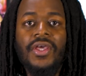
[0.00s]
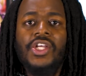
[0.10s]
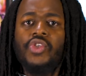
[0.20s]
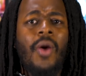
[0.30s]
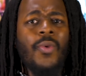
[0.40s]

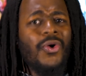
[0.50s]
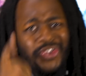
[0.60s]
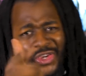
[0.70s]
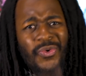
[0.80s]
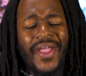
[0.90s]
So I
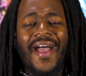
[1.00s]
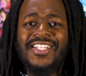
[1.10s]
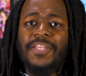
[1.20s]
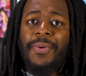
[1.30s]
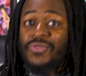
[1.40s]
want you
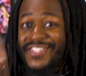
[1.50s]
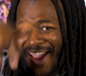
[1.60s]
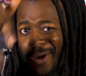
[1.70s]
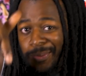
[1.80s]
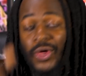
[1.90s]
guys to post
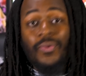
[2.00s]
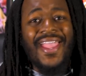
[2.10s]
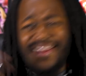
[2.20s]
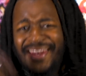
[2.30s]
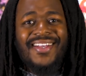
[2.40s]
down below
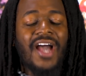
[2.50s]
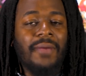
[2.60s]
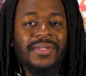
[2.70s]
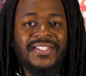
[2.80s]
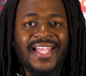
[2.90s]
in the
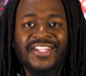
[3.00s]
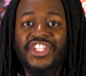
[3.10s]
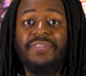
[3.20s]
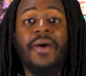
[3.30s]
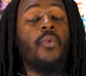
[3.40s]
comment
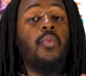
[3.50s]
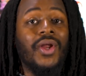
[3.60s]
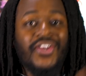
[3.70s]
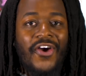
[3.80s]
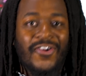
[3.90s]
section about
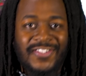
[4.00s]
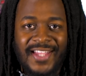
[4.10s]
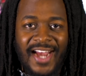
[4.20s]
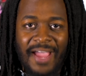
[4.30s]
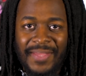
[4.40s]
what cards
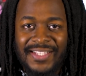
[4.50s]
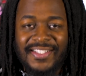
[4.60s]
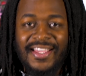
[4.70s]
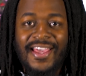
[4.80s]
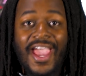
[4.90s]
that I
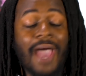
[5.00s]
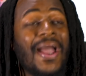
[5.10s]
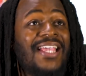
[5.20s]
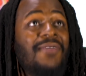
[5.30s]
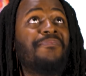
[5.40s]
missed. Am
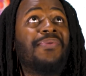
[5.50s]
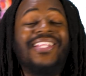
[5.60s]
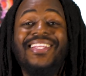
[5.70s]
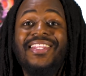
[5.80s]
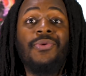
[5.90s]
I
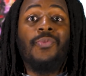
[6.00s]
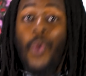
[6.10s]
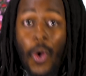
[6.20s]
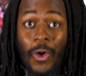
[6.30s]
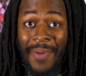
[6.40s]
completely
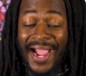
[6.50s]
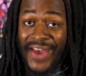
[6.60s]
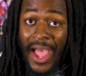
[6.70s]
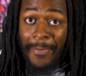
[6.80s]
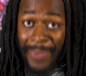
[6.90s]
wrong by
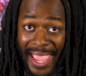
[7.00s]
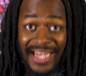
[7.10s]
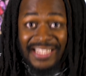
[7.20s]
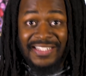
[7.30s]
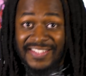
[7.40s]
not
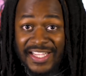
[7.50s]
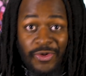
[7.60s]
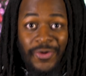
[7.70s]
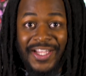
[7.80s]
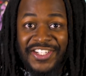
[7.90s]
banning the
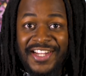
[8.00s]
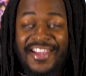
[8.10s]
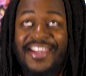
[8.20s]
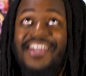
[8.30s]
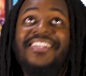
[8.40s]
Synchro
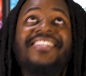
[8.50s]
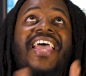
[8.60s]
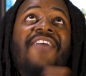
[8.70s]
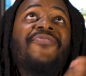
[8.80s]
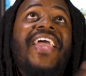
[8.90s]
Engine?
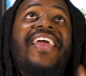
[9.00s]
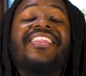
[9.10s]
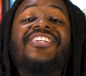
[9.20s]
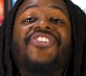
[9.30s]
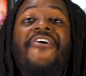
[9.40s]
Does every
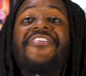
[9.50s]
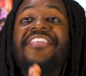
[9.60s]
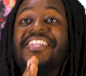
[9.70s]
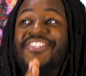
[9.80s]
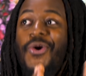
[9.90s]
Eldlich card
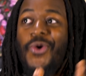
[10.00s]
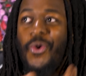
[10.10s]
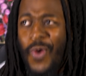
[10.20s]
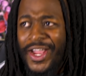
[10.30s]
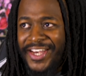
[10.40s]
need to go
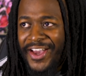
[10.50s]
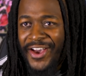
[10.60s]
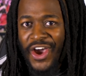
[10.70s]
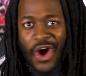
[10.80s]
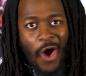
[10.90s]
to one?
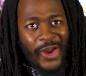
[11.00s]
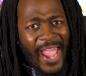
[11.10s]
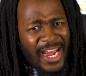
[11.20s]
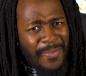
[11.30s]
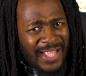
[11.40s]
Are
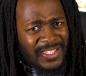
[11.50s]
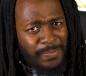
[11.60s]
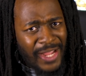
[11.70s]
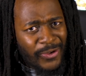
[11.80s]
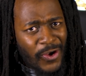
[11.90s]
the
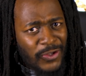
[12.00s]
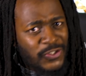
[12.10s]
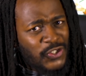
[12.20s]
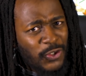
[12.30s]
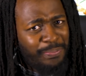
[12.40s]
Adamancipator
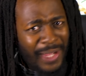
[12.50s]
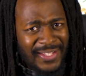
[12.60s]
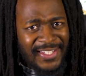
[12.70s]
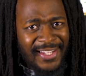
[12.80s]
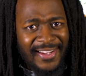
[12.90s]
cards too
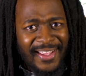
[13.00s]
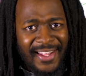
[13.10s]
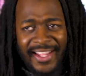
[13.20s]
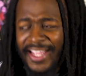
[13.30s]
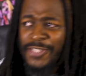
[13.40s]
busted?
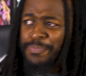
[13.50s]
Is